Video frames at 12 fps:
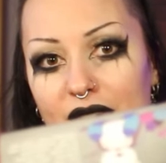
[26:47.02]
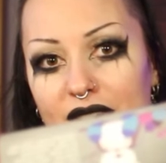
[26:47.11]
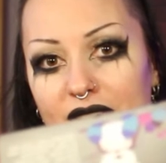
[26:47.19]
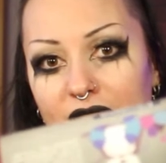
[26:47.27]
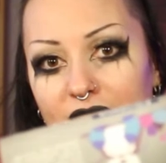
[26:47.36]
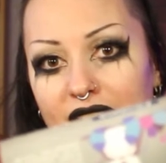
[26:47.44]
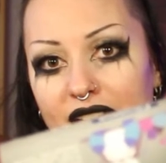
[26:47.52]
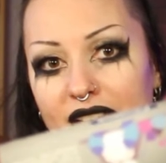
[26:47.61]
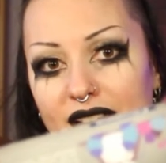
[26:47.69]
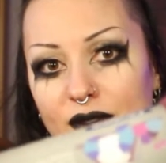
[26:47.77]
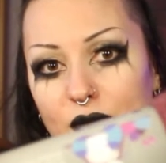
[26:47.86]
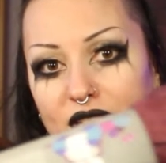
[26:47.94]
So
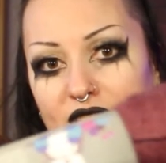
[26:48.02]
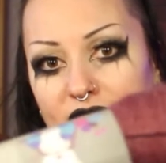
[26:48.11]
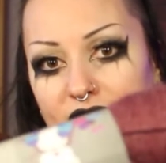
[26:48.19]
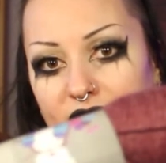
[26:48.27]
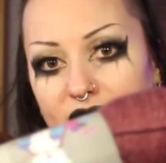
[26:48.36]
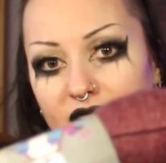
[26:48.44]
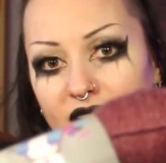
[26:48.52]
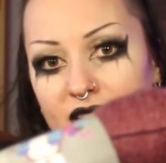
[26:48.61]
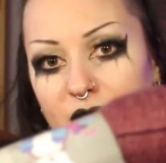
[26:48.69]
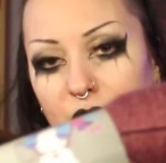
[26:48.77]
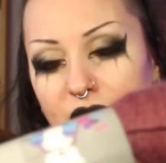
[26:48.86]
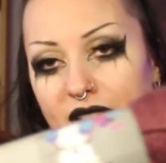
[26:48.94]
yeah, which is
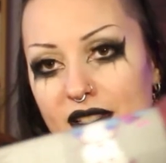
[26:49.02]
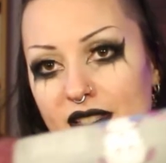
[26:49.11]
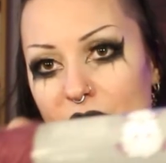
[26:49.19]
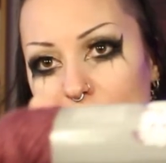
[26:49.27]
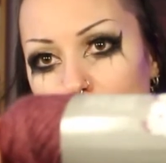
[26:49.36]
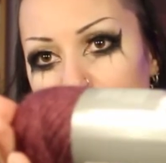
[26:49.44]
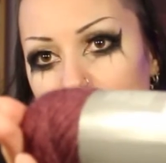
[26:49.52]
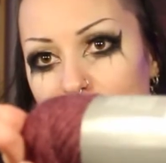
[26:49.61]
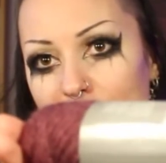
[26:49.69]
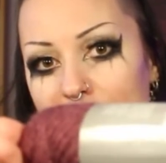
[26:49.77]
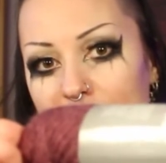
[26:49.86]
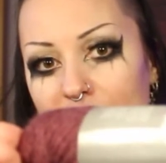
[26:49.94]
80% superwash
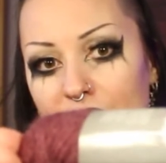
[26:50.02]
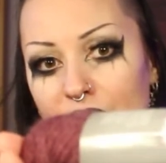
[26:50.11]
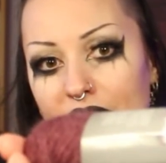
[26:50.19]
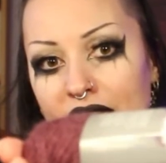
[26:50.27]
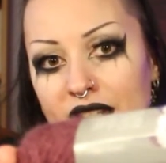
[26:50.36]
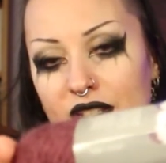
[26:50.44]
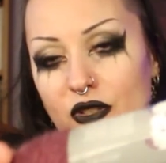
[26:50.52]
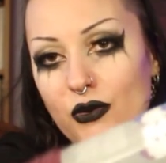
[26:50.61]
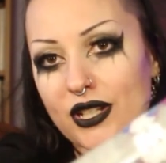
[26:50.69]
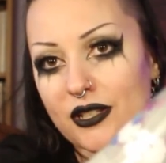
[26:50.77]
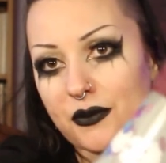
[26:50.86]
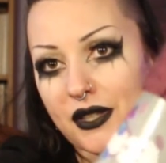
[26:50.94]
merino and
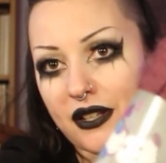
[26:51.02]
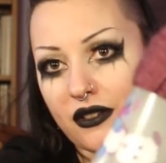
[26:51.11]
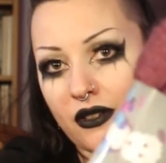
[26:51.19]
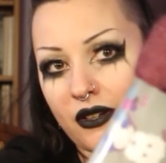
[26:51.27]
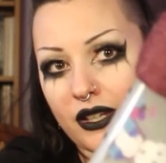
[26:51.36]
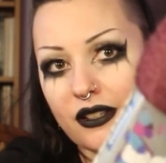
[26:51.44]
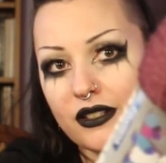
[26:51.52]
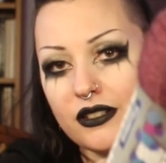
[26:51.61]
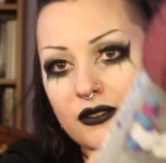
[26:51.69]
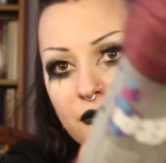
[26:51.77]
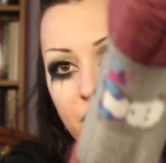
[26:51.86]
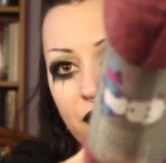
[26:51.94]
20% nylon.
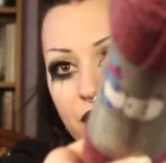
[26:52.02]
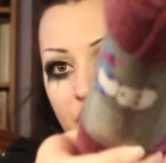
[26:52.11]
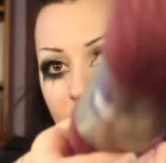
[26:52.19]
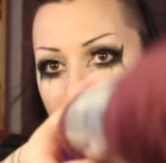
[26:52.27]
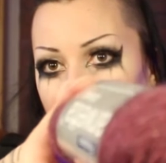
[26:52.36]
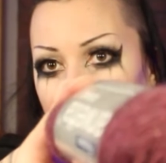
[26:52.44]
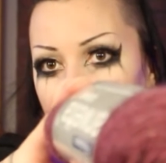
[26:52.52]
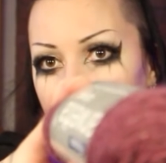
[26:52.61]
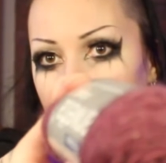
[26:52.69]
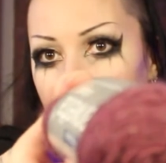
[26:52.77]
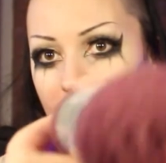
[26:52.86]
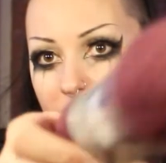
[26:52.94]

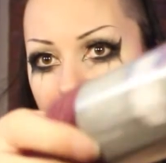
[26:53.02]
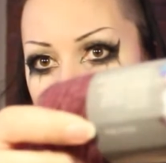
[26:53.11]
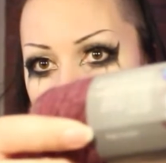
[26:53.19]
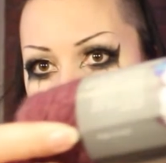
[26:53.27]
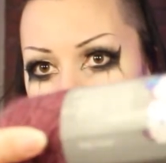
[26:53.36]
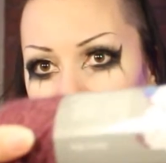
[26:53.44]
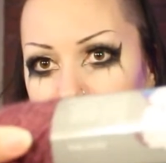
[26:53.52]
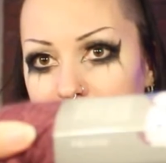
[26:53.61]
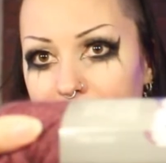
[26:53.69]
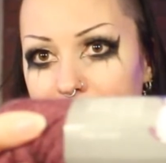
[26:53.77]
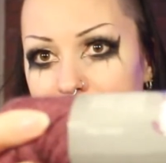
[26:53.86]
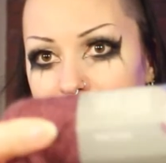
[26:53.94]
Looks like
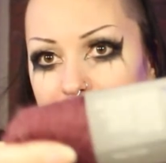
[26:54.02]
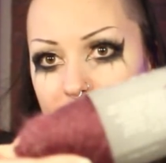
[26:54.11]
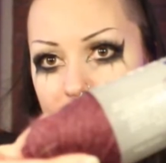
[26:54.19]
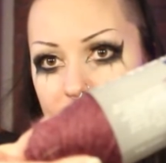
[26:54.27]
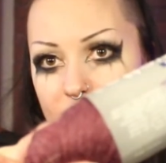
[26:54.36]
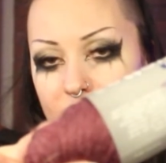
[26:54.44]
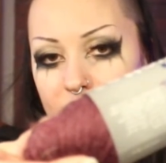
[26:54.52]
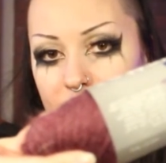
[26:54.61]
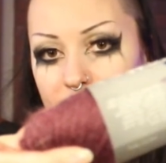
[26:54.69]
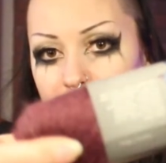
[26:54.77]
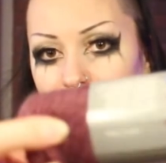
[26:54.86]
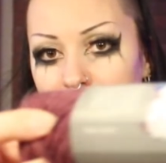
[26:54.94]
this.
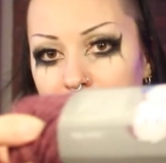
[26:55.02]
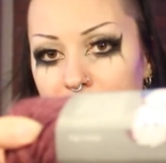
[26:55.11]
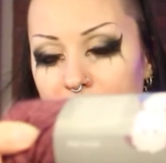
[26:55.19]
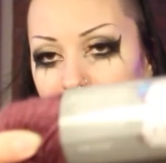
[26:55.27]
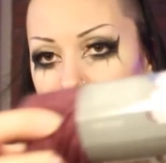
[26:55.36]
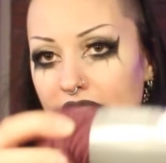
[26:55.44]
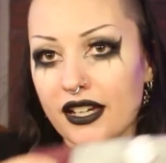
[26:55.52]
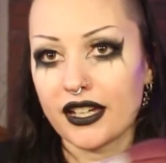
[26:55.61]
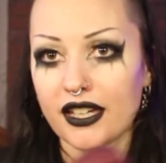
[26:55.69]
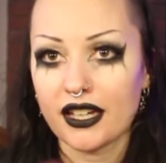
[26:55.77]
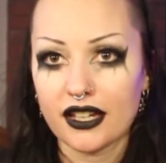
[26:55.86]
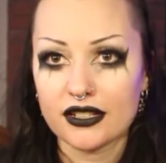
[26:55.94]

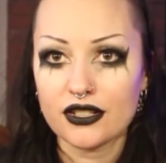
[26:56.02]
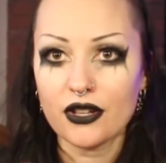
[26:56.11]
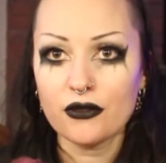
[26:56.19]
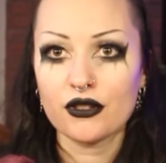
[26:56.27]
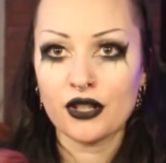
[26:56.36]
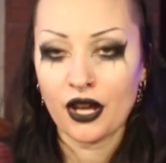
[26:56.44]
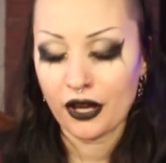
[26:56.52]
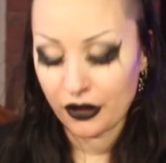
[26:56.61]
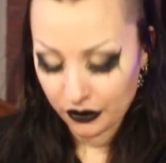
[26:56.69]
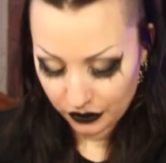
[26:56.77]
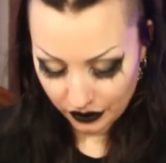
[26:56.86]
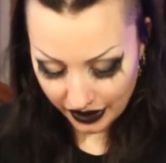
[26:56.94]
I don't
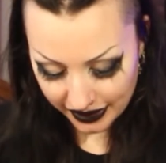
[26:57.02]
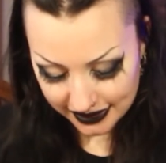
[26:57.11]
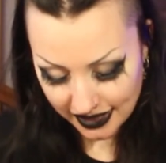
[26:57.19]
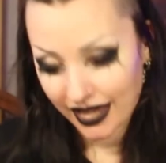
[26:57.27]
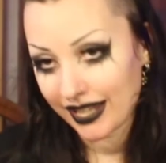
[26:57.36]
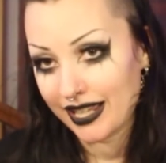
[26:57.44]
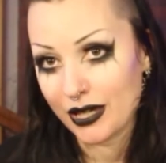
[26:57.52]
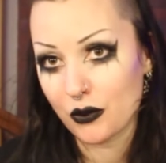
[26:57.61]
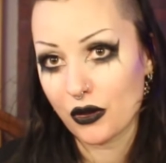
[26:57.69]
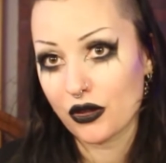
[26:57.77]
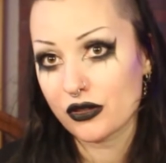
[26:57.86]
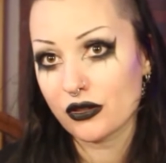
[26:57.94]
know exactly
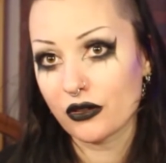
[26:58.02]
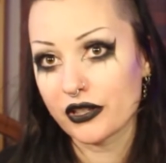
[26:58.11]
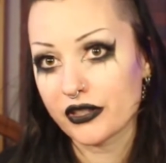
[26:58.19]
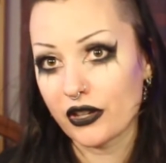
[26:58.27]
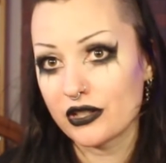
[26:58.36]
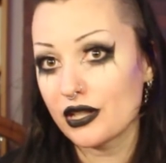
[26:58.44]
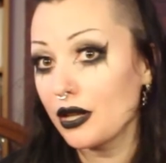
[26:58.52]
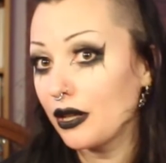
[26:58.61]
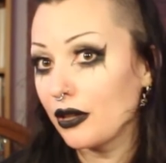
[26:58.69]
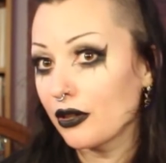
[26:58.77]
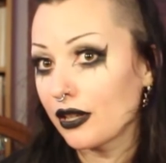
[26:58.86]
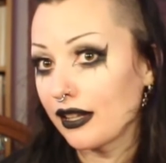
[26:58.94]
what the sock is going to
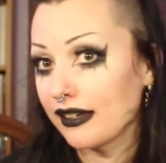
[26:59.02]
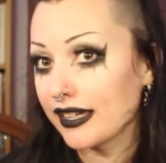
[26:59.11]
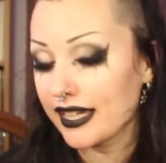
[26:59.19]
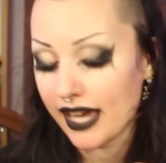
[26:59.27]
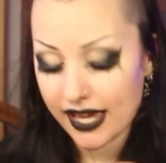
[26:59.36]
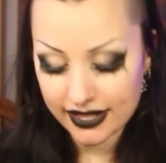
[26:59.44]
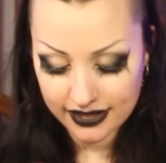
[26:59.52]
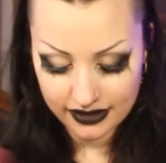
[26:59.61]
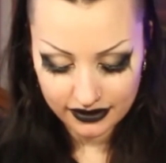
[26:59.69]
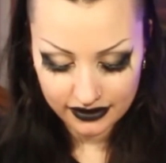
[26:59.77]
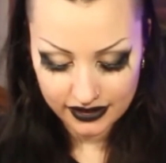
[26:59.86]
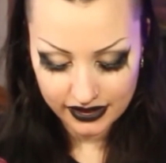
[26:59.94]
look like yet,
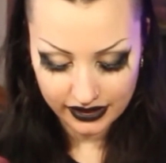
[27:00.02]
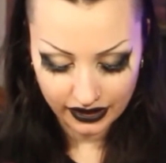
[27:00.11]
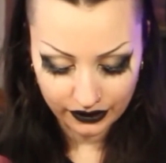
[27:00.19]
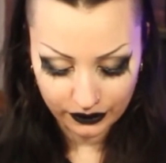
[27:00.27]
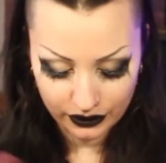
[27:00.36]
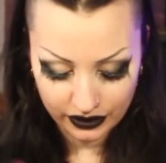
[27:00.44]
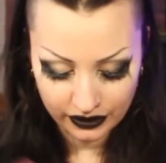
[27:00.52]
so